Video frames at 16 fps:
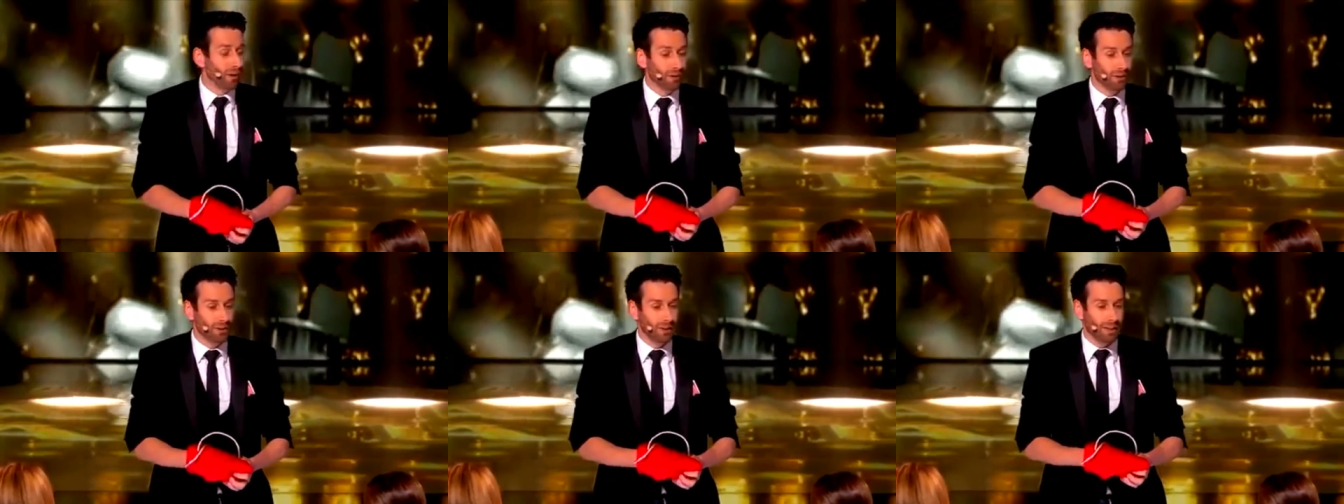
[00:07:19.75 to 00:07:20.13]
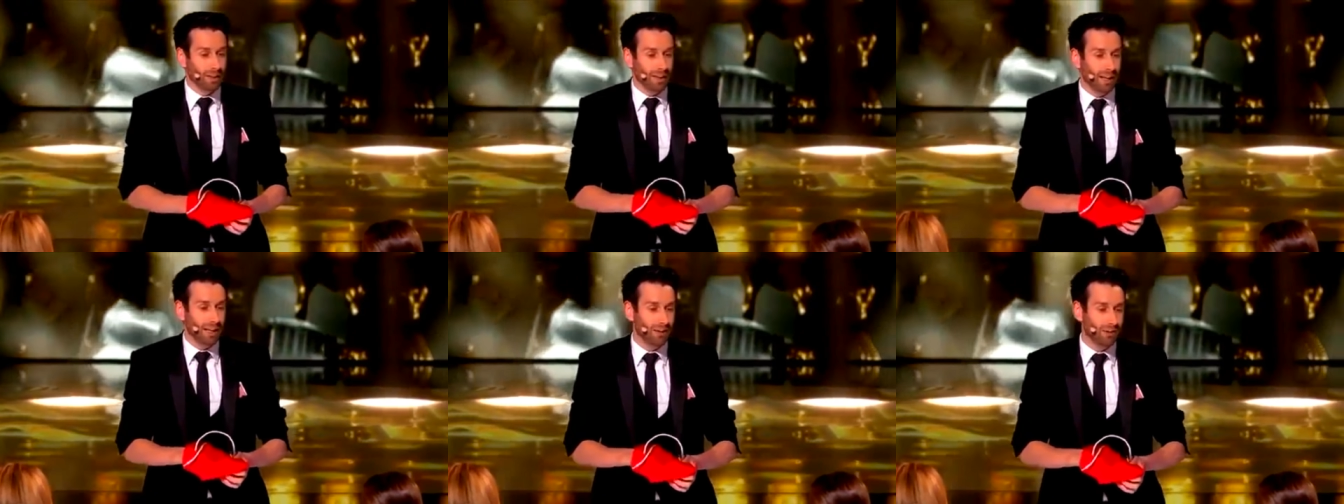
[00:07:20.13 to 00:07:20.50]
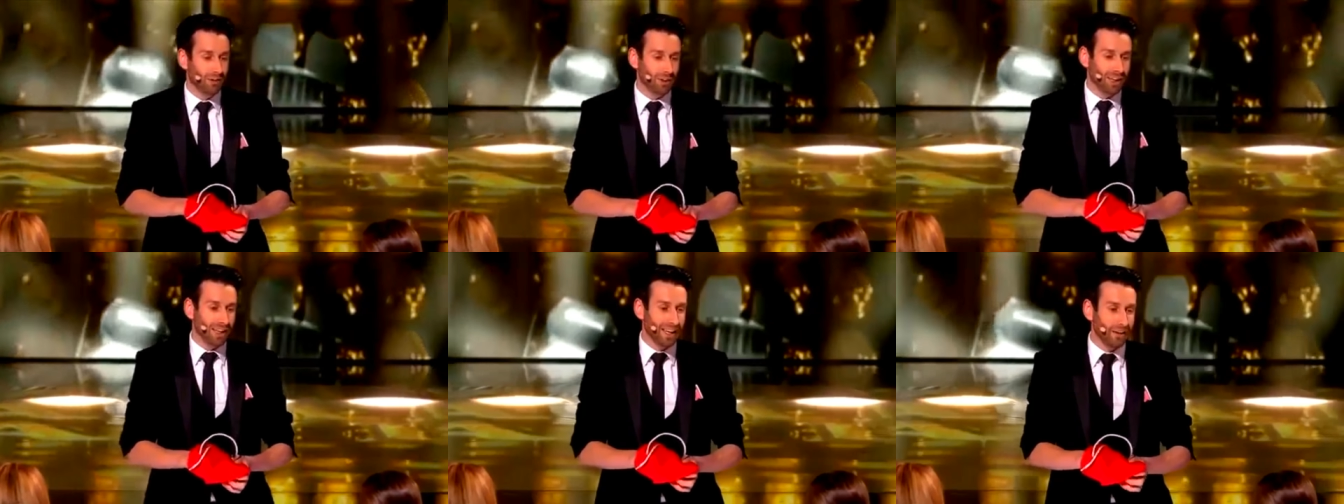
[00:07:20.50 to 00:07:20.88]
he reaches into the
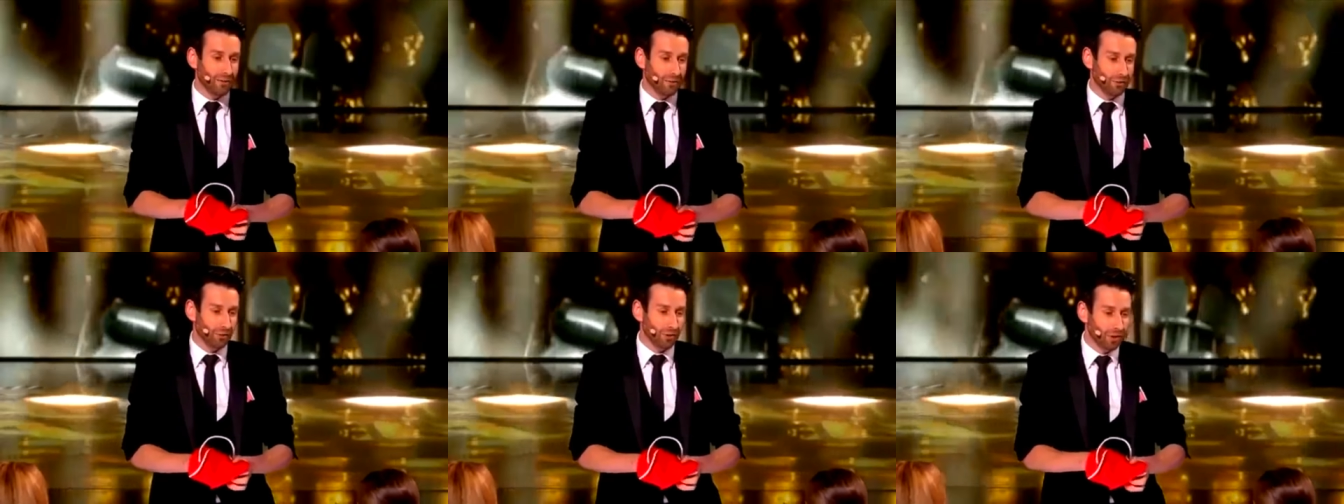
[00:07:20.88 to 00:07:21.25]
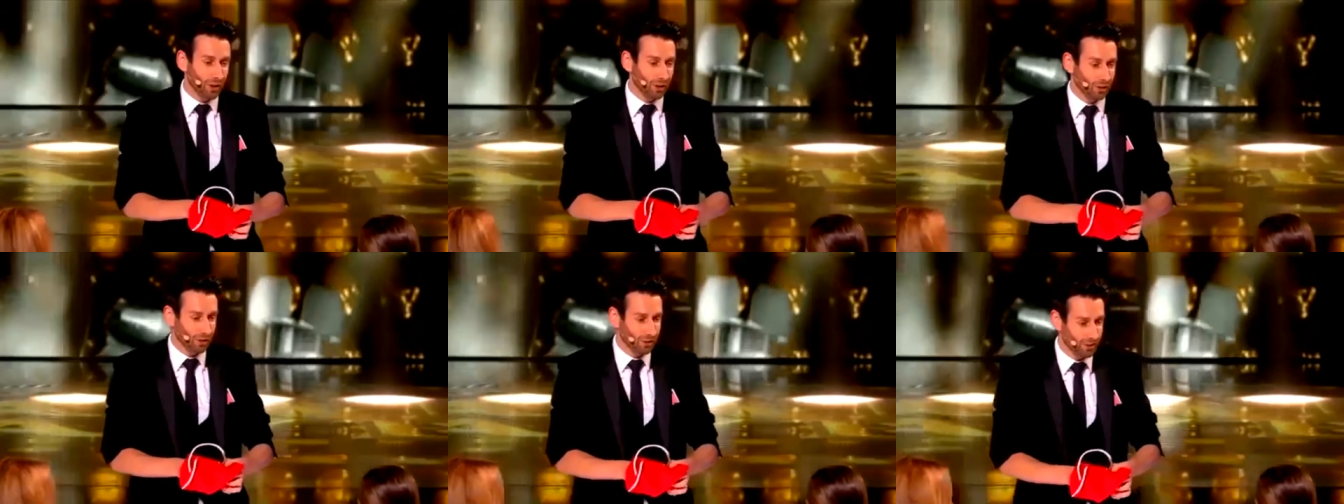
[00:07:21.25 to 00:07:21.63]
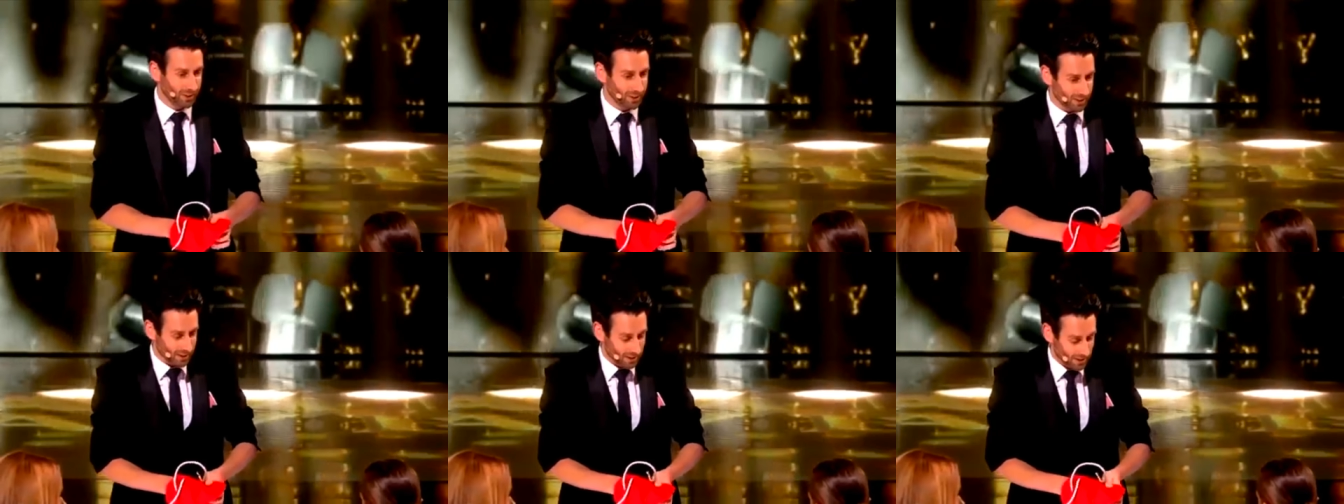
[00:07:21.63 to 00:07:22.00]
bag, stuffs the
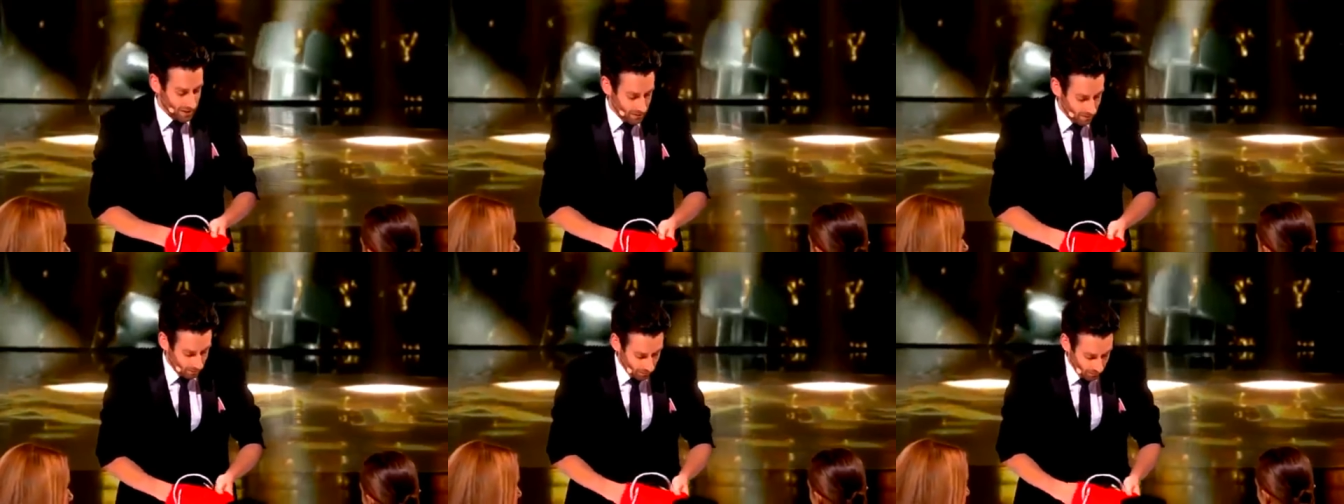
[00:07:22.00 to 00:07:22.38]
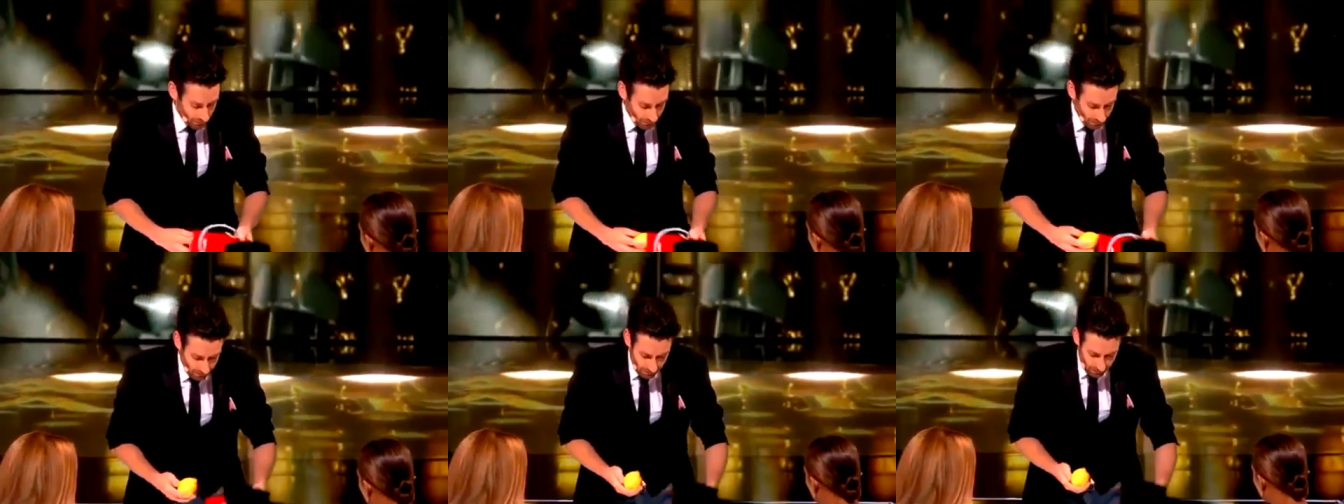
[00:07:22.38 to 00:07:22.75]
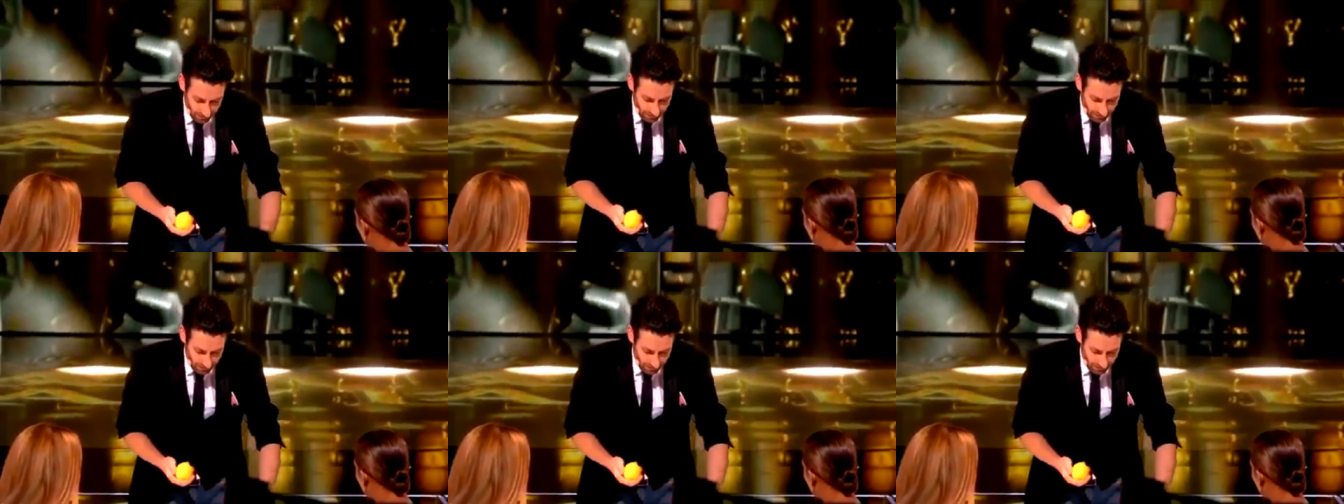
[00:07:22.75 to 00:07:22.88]
lemon with the note and